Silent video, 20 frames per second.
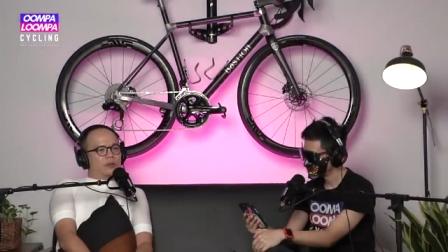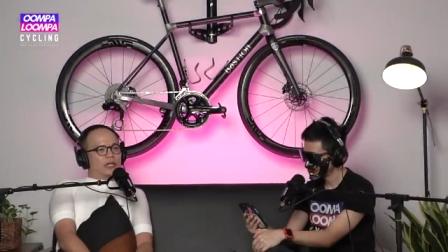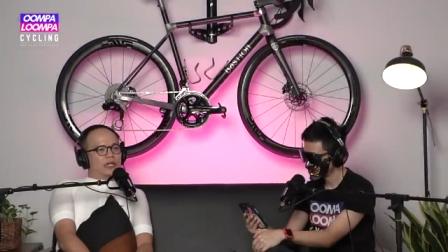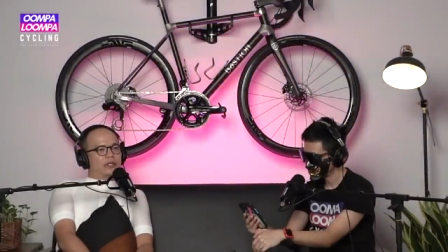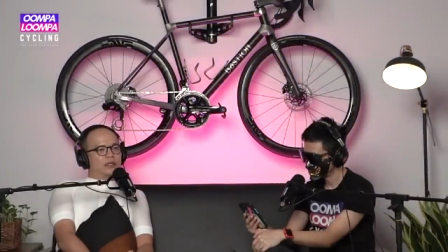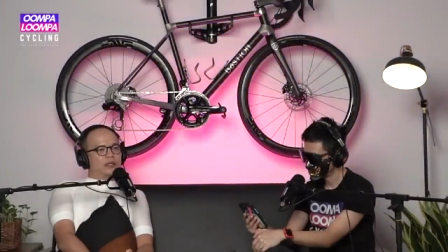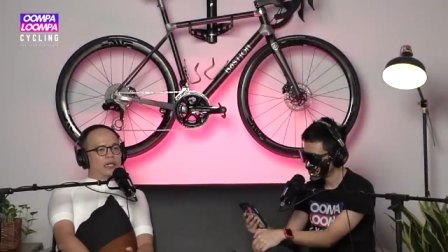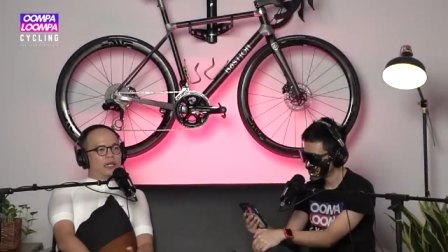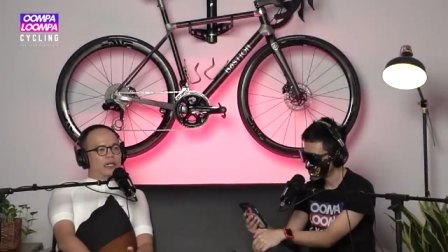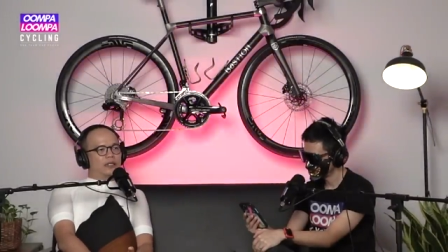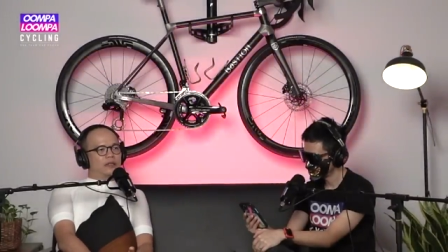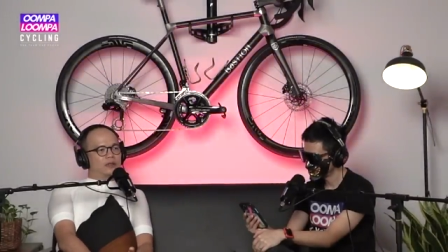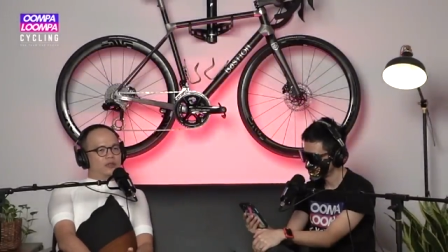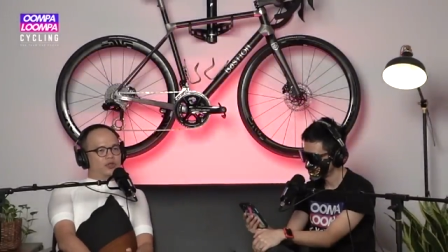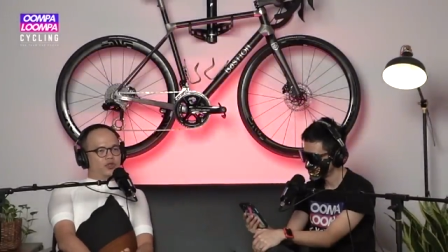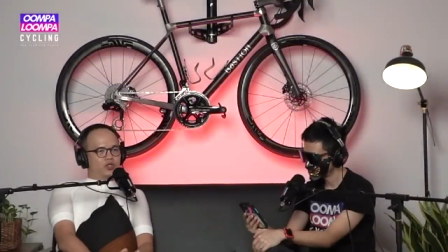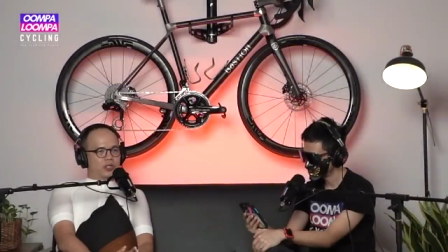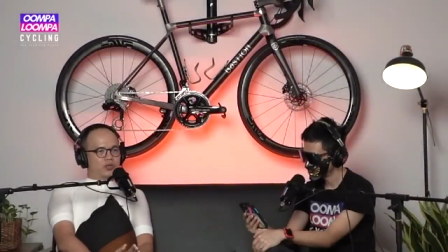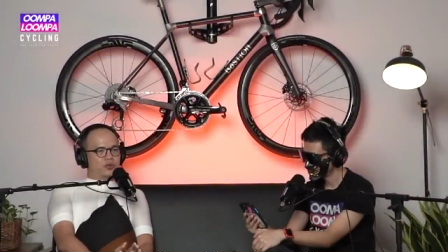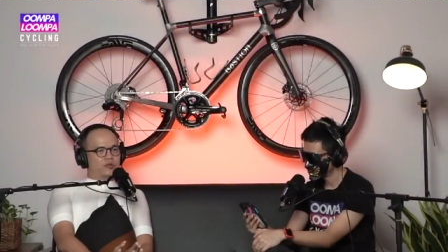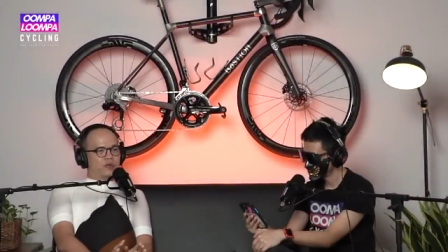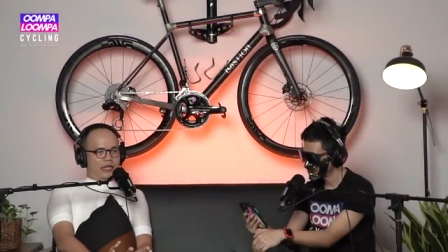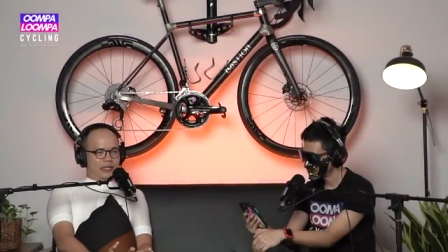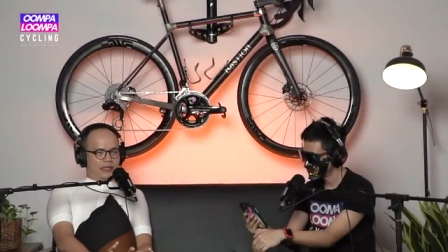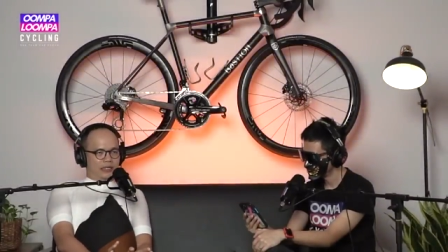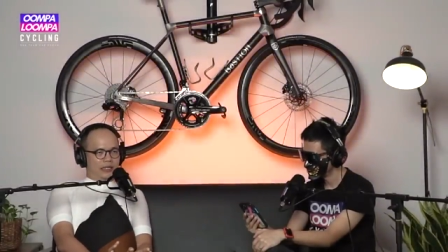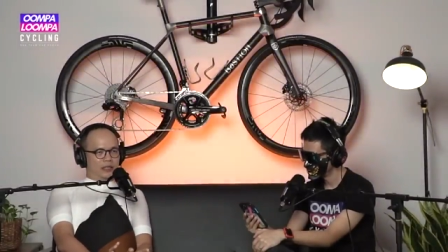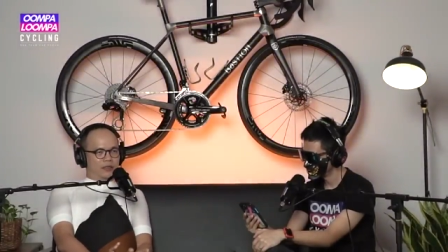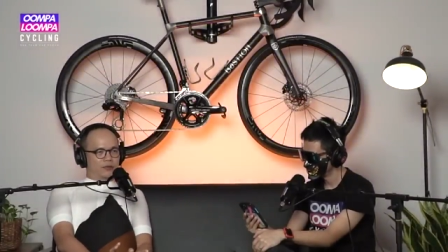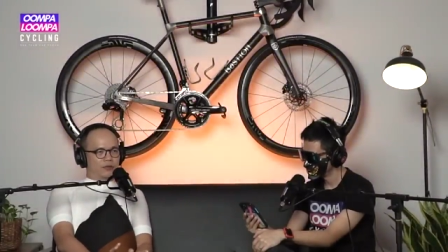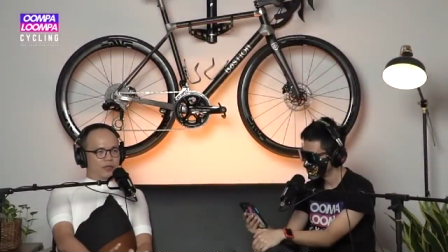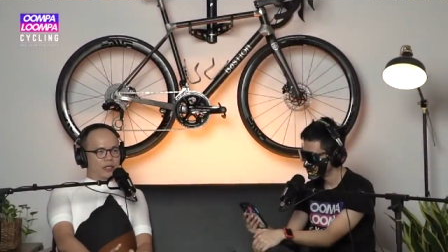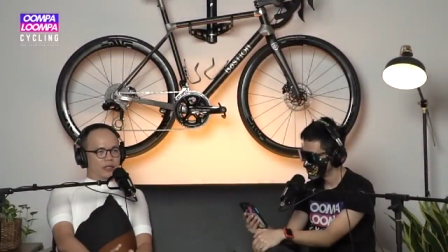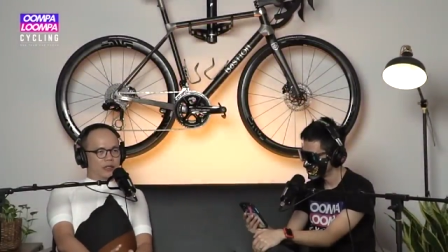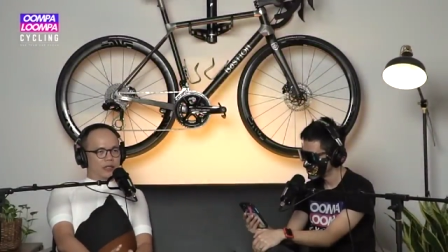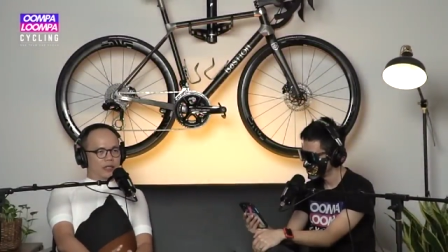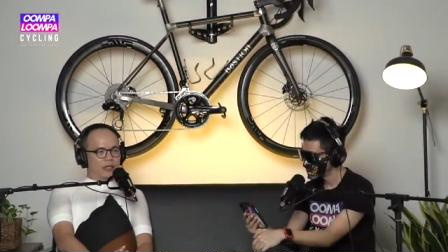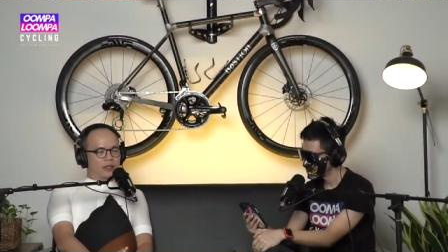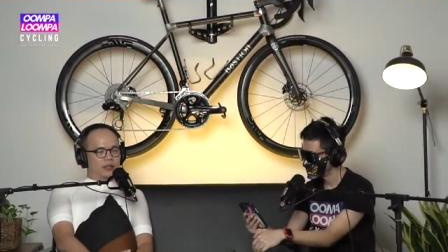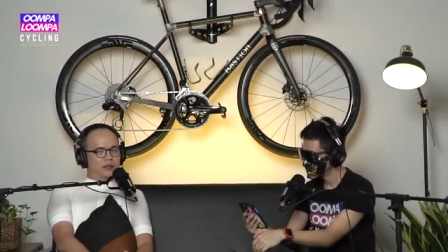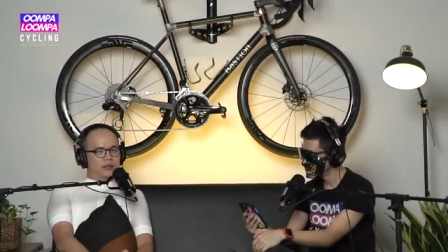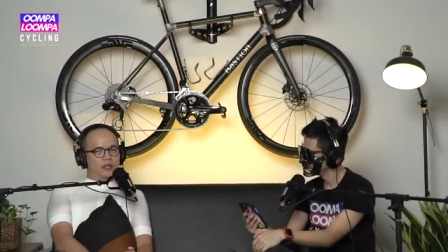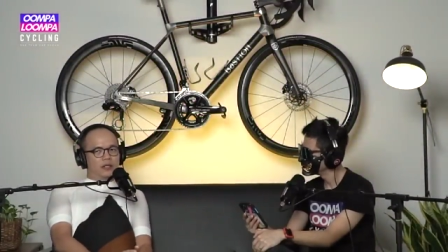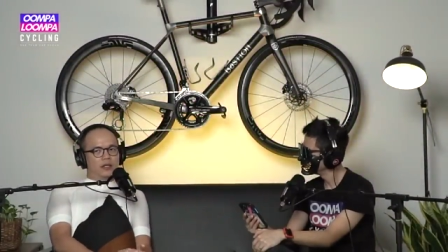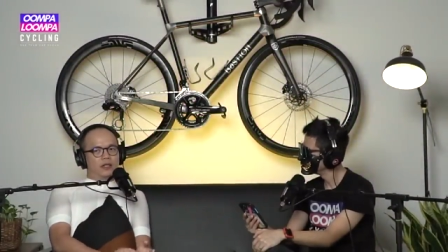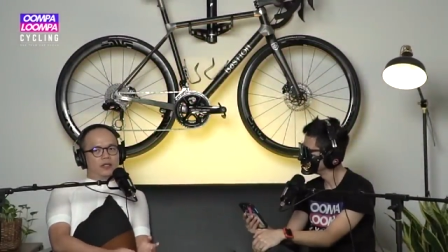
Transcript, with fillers: But at the end, it's just riding, right, guys?